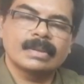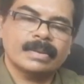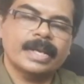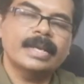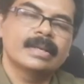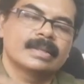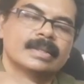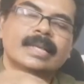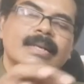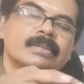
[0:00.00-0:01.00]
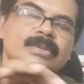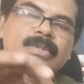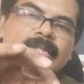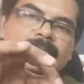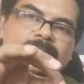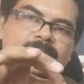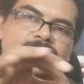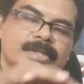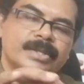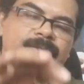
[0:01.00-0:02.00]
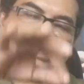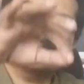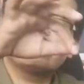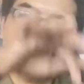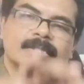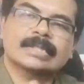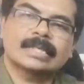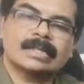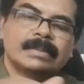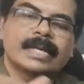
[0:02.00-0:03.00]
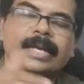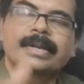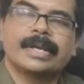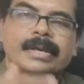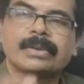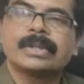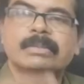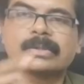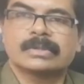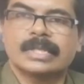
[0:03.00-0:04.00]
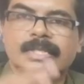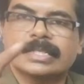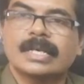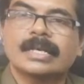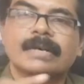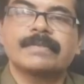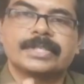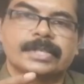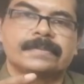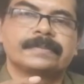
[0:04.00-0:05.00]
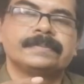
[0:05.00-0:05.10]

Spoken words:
Okay. Then remove the introducer and pass the cutter blade, and you can do the morcellation under vision.